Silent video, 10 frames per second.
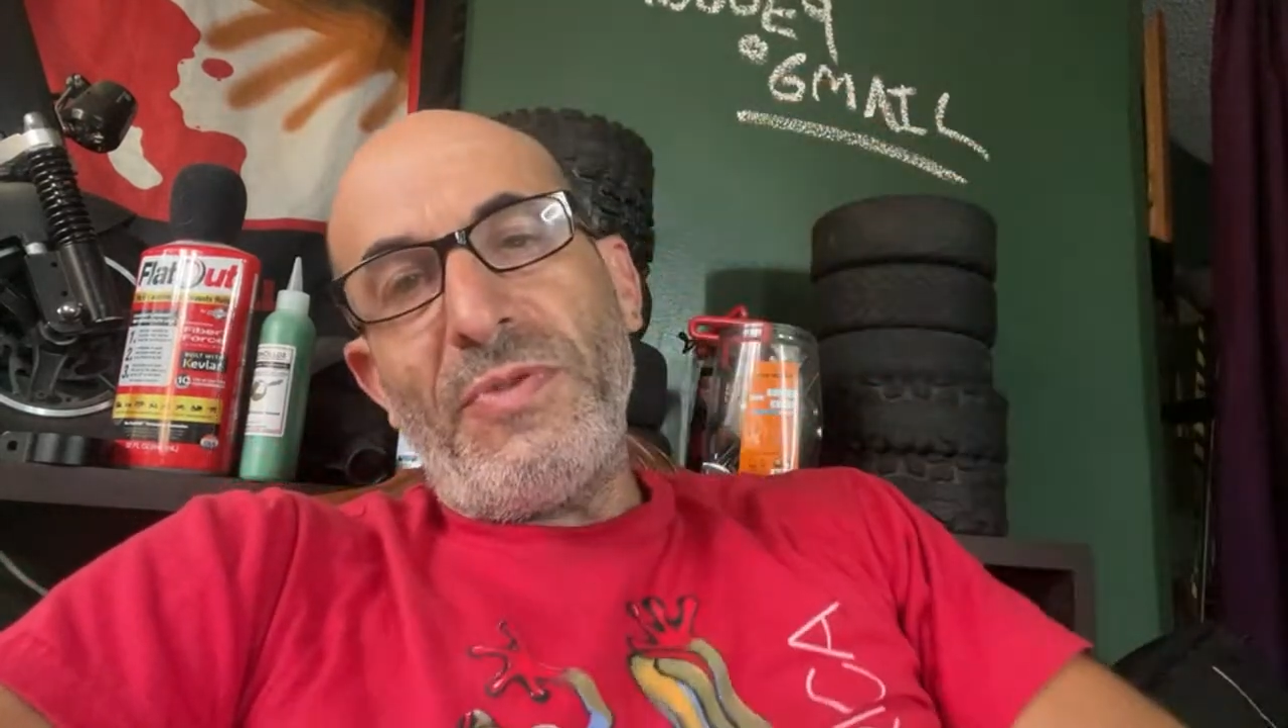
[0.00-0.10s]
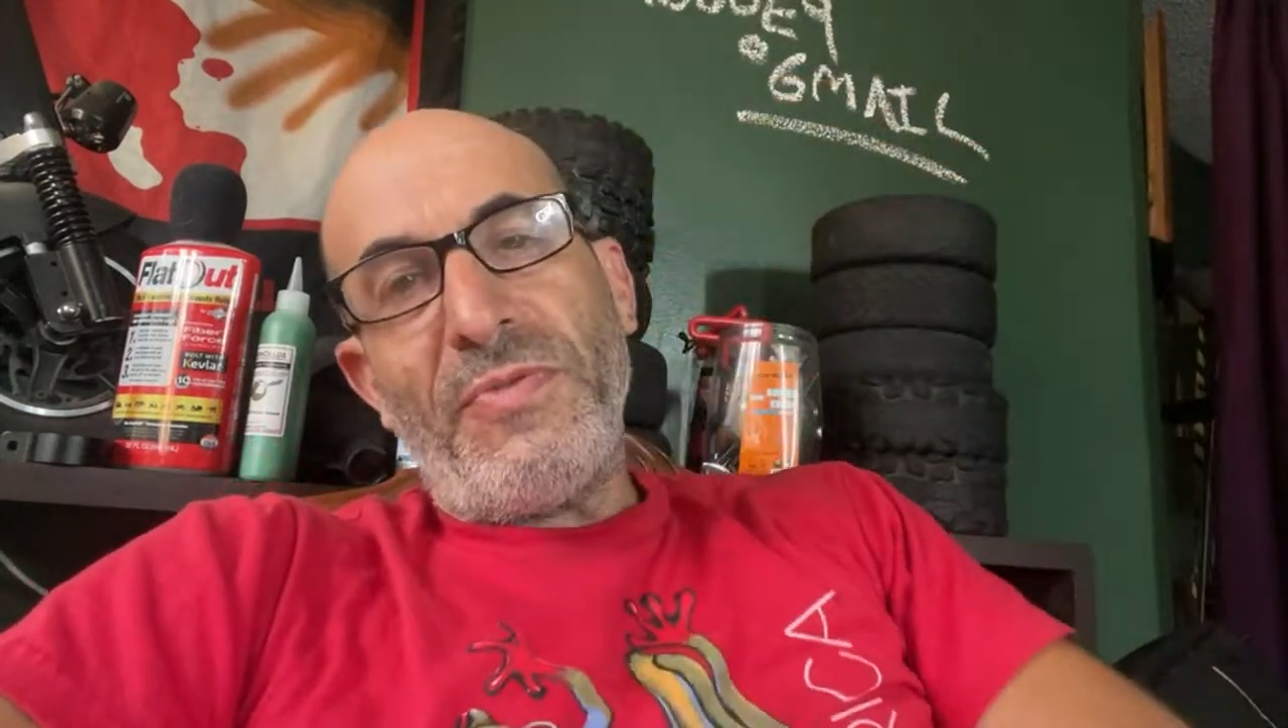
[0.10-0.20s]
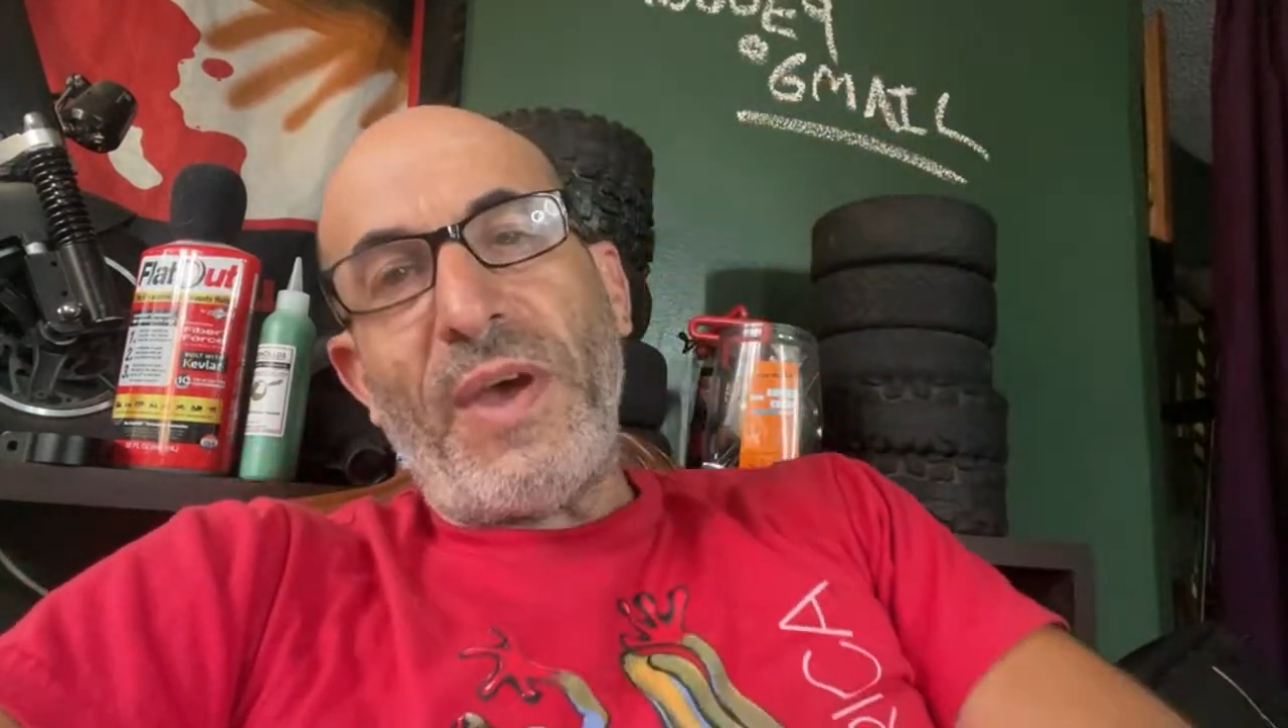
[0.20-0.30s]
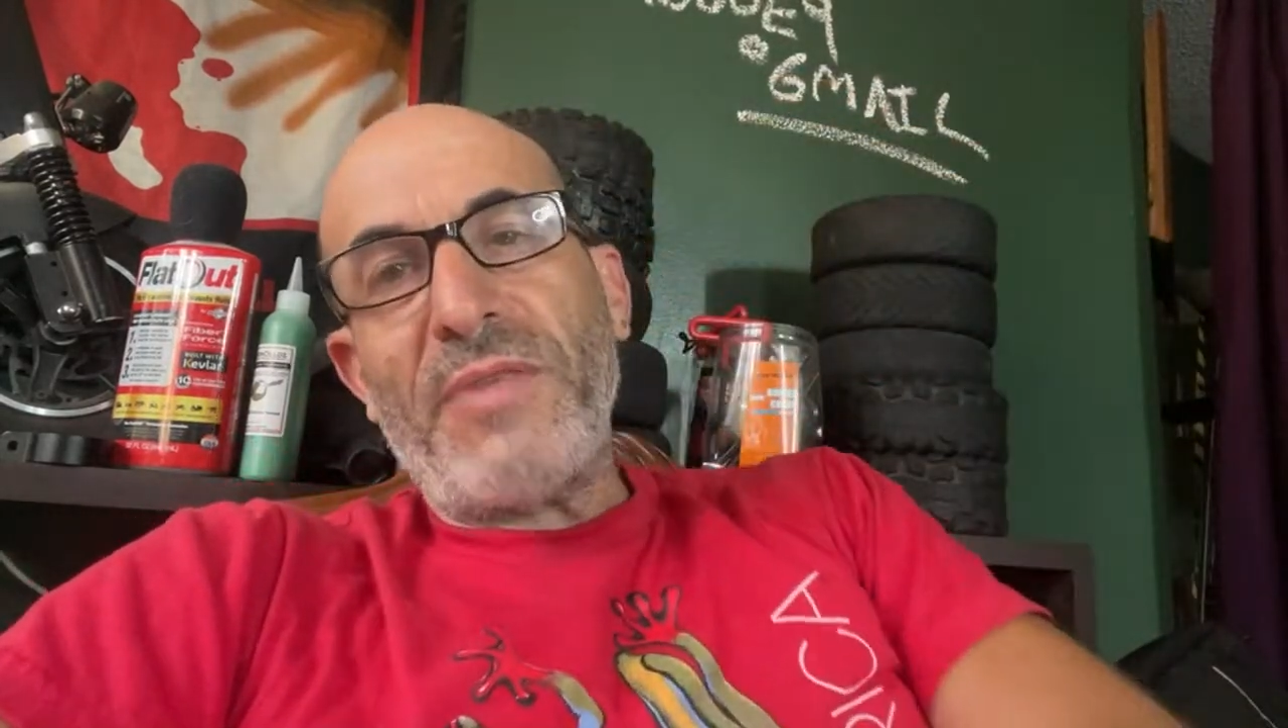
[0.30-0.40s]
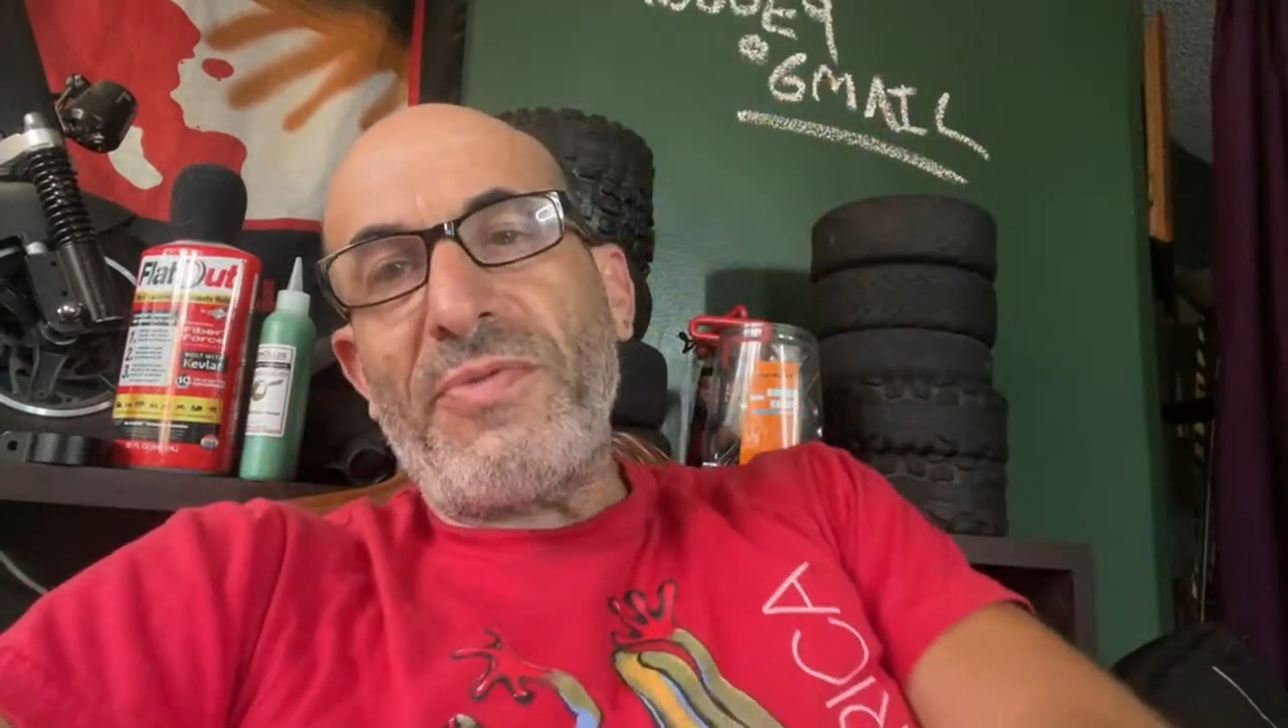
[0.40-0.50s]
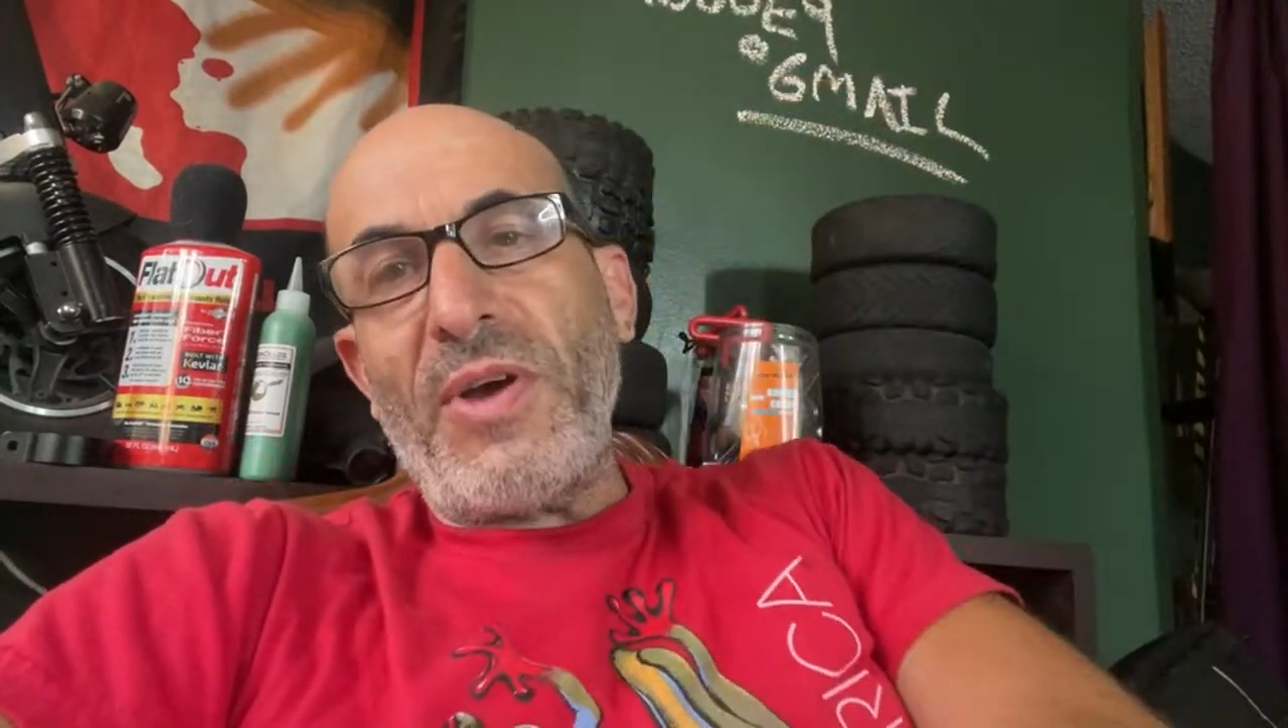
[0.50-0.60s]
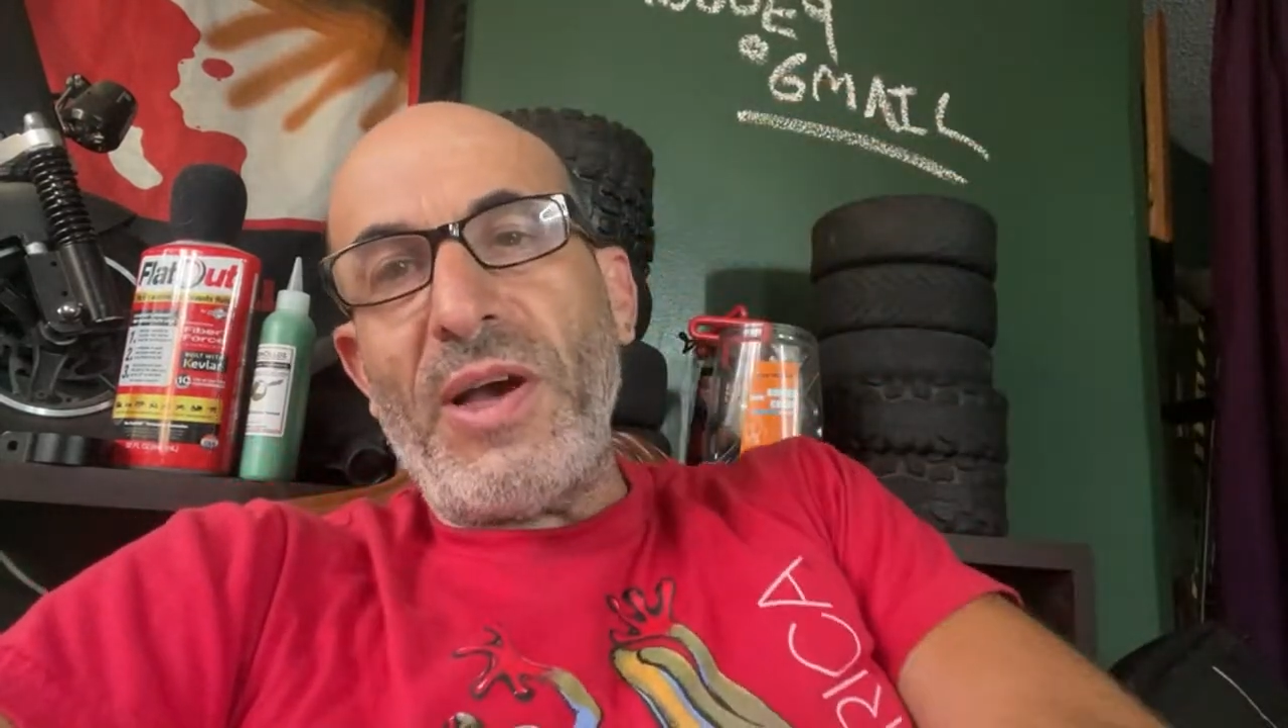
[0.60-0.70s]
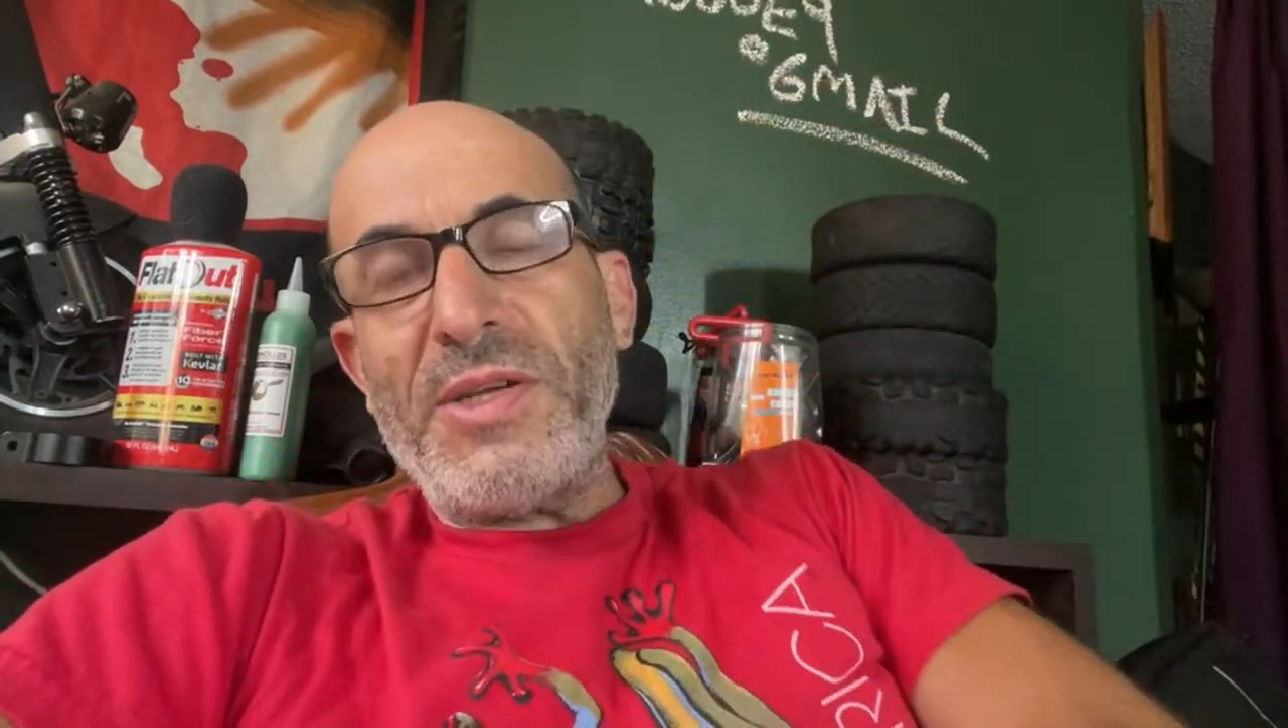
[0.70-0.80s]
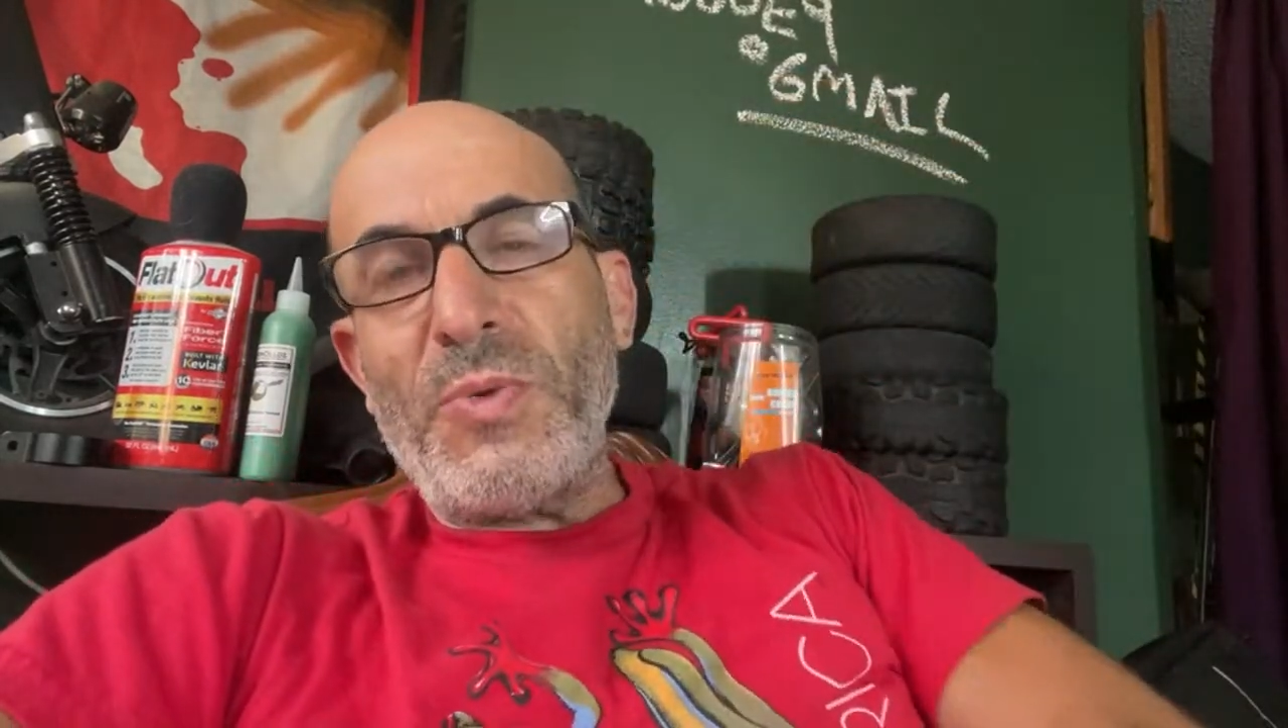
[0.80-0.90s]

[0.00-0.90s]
fat fries,